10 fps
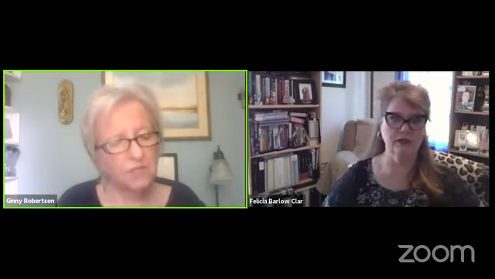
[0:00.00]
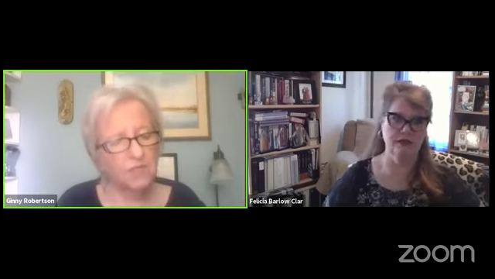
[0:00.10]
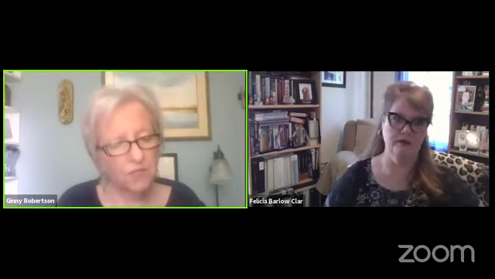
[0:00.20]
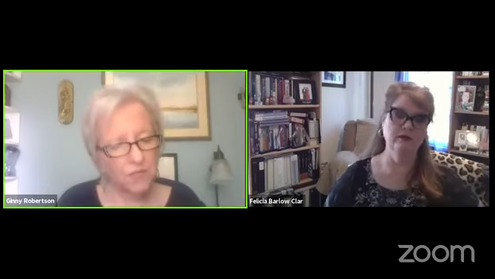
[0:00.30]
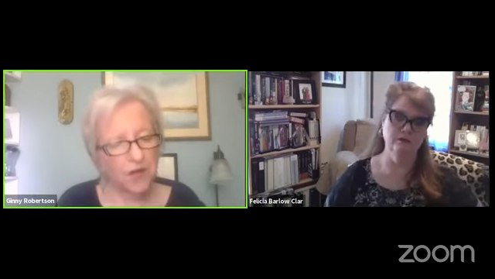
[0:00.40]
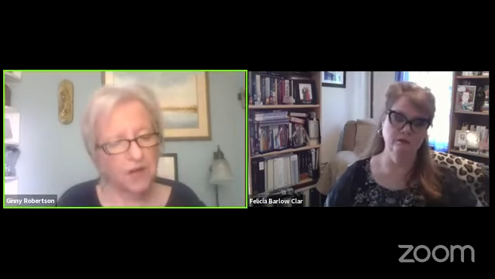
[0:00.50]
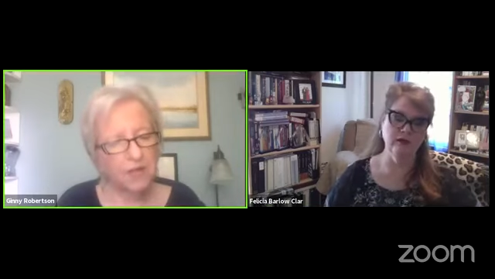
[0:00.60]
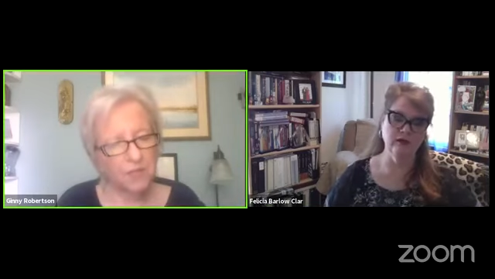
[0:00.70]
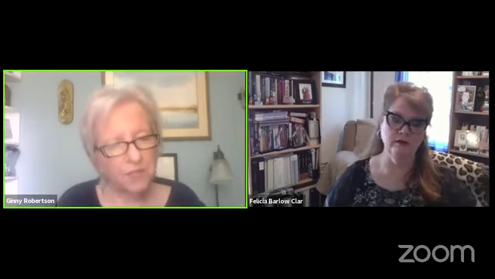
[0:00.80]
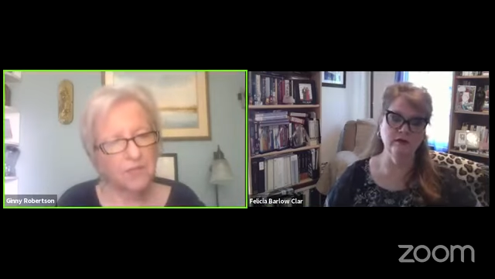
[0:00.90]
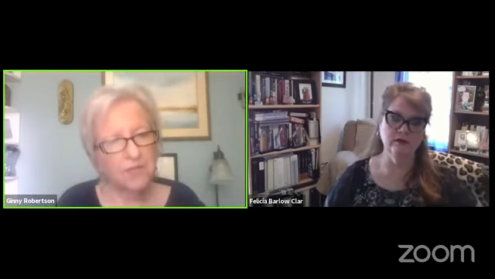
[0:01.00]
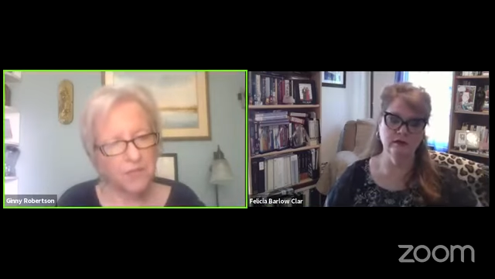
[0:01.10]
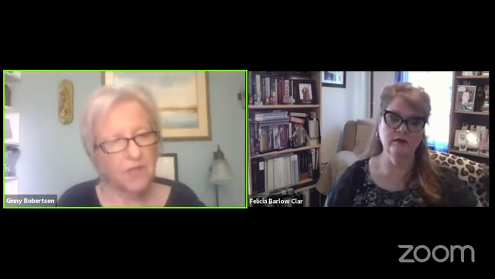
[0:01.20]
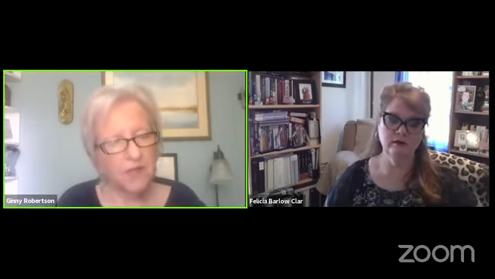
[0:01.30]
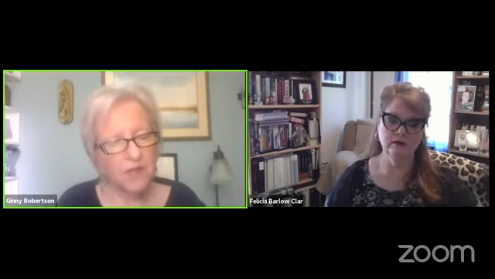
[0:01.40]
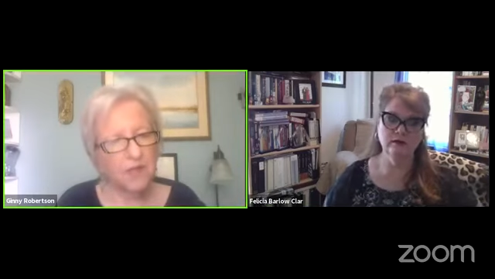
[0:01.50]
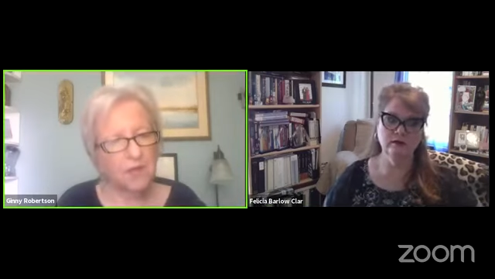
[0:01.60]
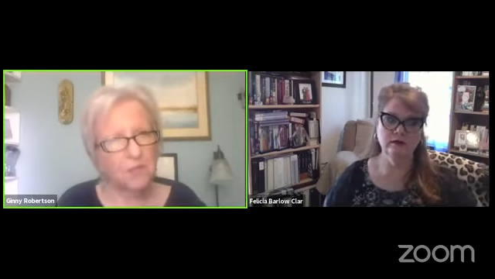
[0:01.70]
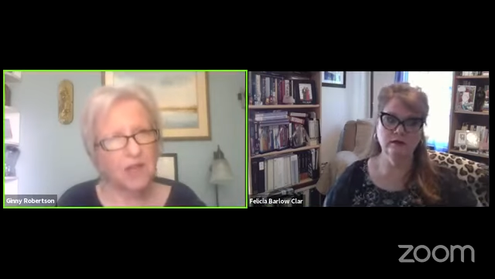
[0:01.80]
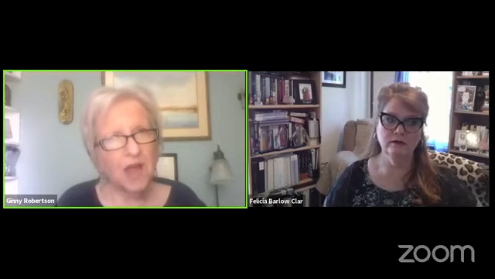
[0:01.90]
Speaker 1: day event. Right.
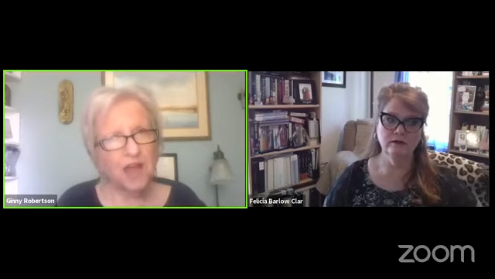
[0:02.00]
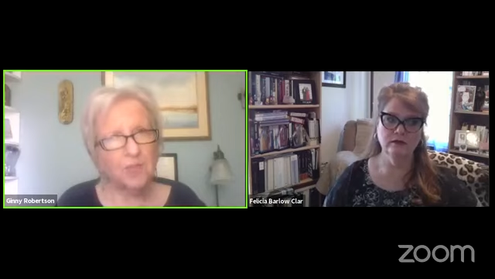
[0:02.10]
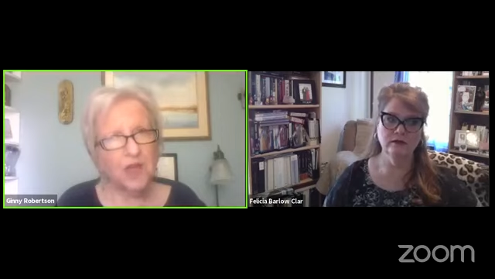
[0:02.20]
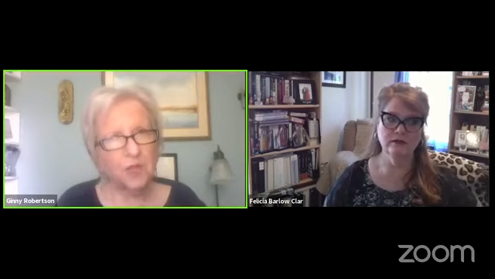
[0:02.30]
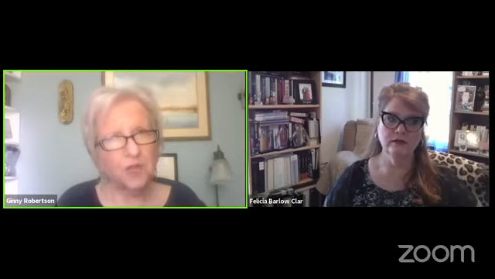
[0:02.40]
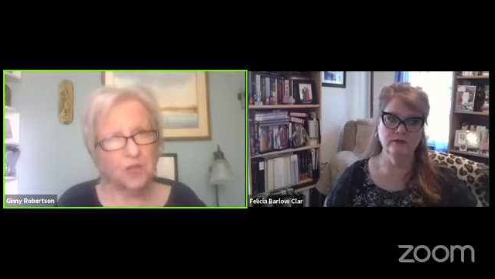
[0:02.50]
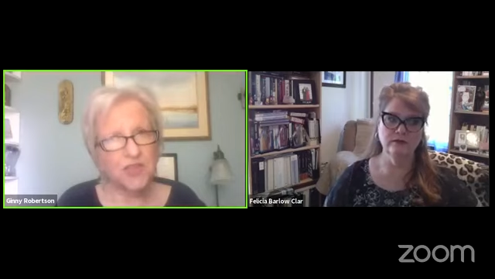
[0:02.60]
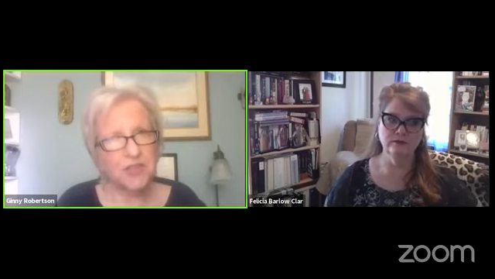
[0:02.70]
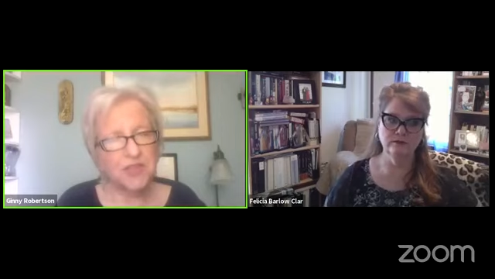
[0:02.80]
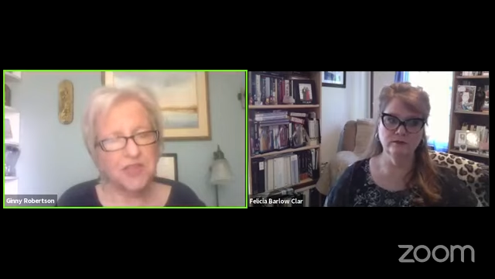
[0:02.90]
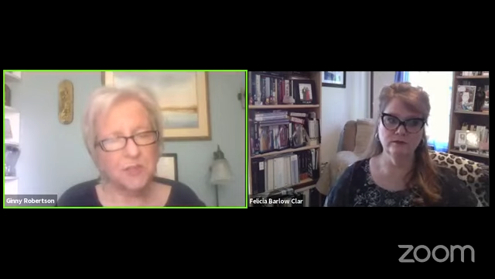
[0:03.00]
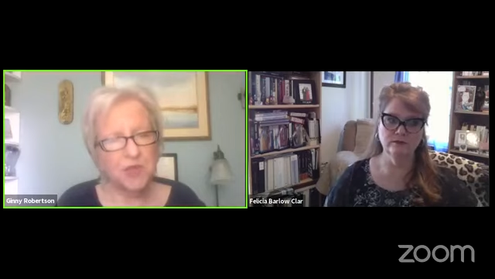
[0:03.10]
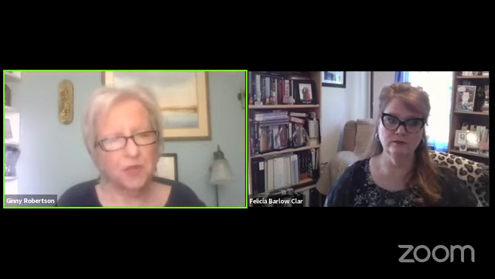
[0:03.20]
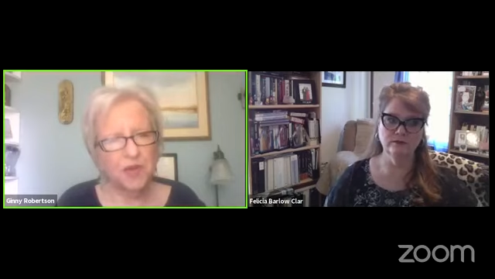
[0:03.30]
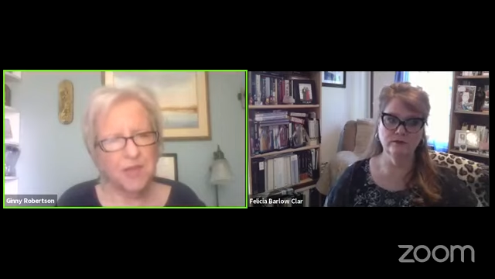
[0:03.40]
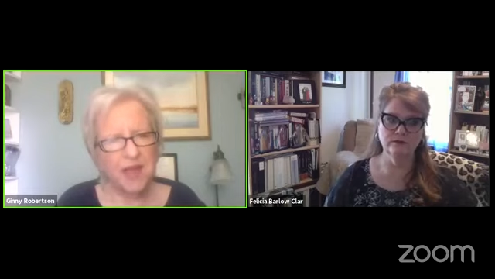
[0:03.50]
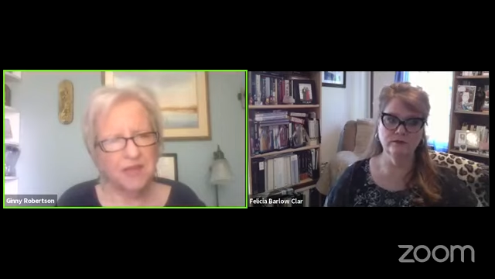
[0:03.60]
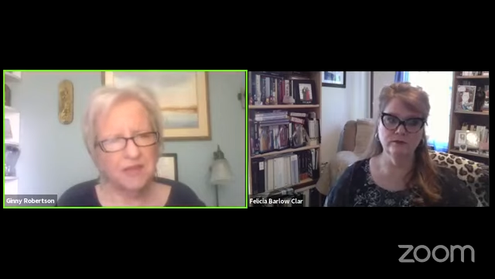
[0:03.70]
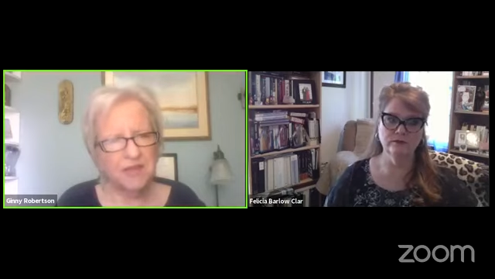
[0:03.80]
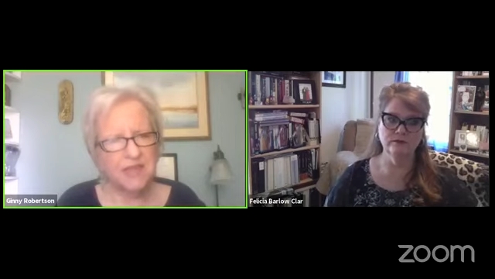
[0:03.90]
But a lot of people are choosing to be
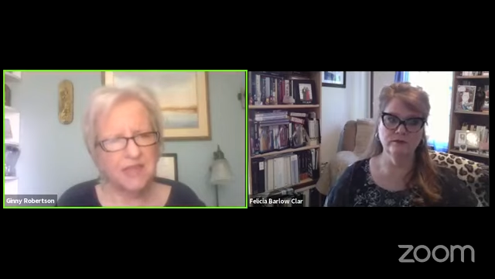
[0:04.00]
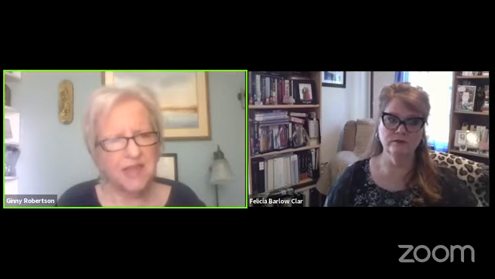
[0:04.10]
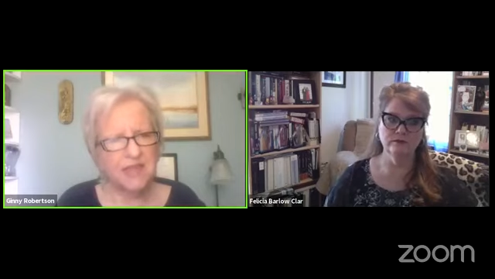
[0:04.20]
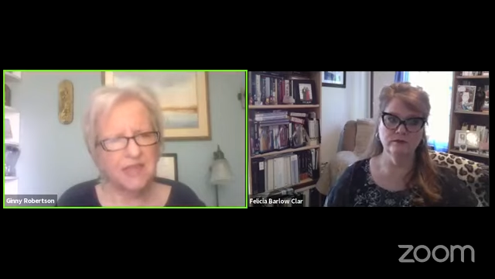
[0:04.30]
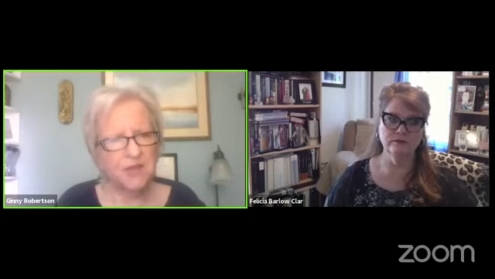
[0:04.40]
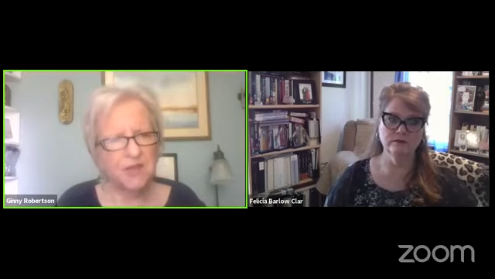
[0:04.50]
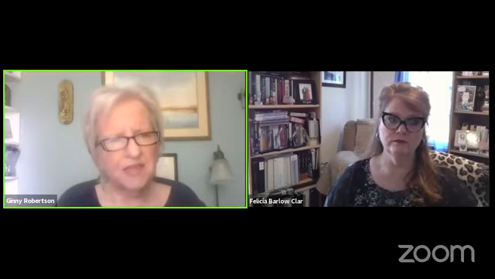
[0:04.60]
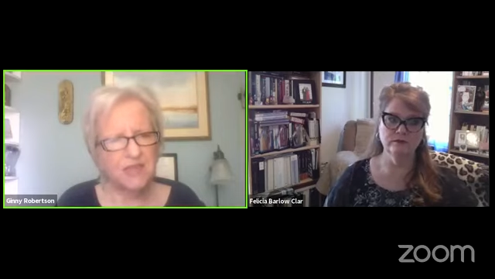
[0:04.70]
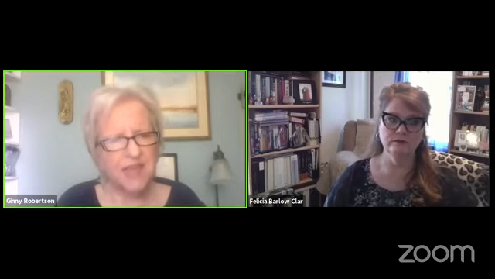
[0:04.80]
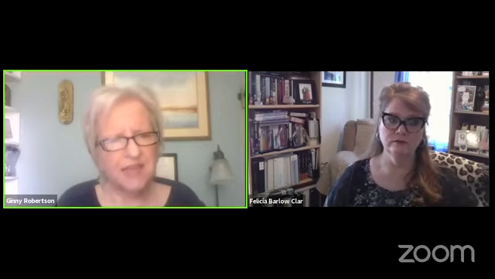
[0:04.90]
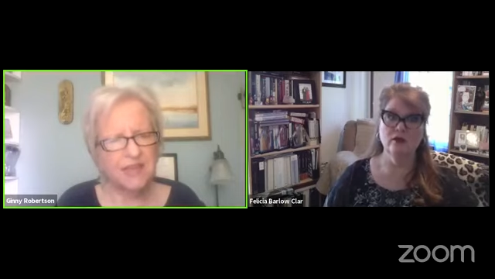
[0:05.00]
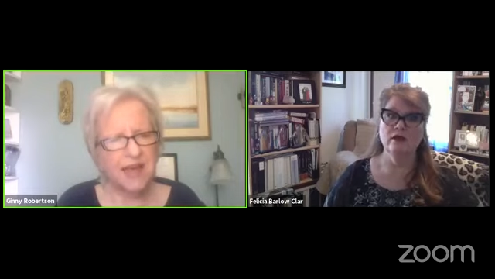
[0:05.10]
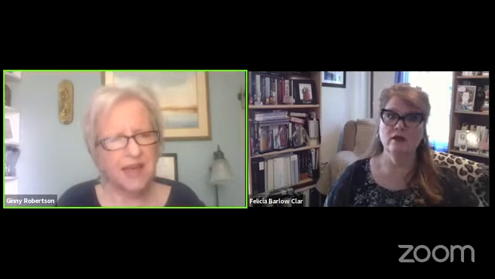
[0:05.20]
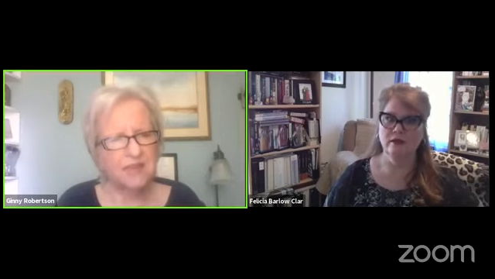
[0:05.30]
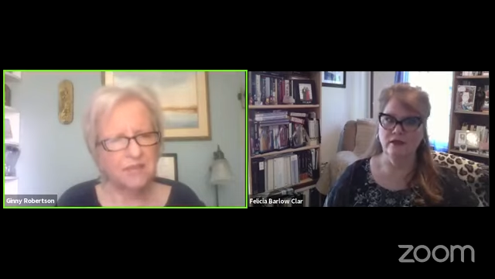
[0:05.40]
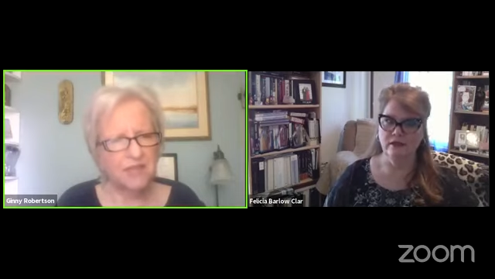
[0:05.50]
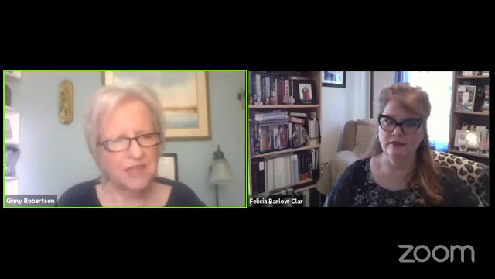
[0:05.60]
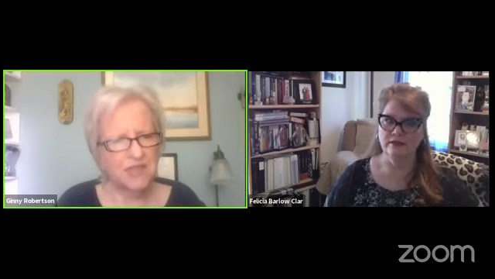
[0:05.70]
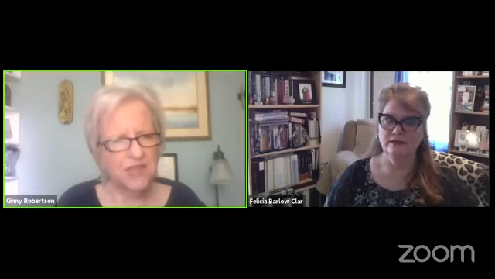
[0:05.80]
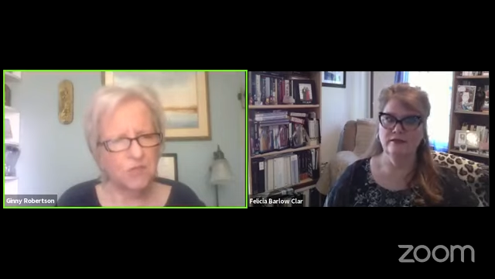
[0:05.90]
cremated these days. So that takes that
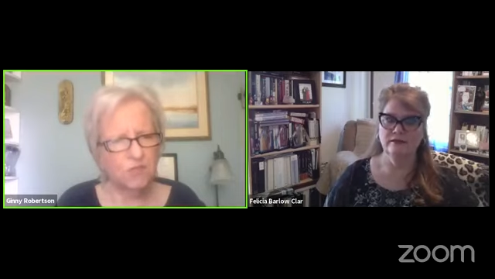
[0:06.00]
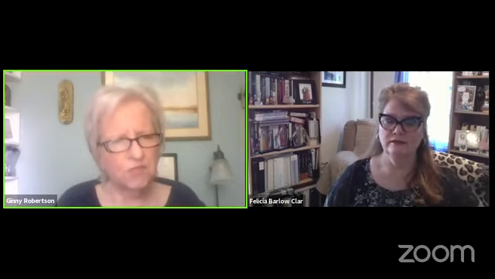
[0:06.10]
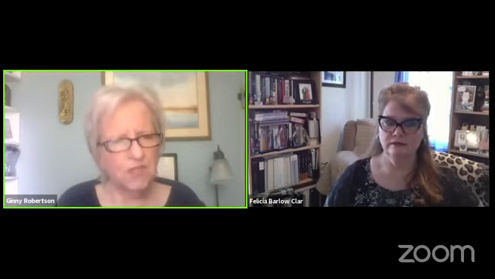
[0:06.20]
issue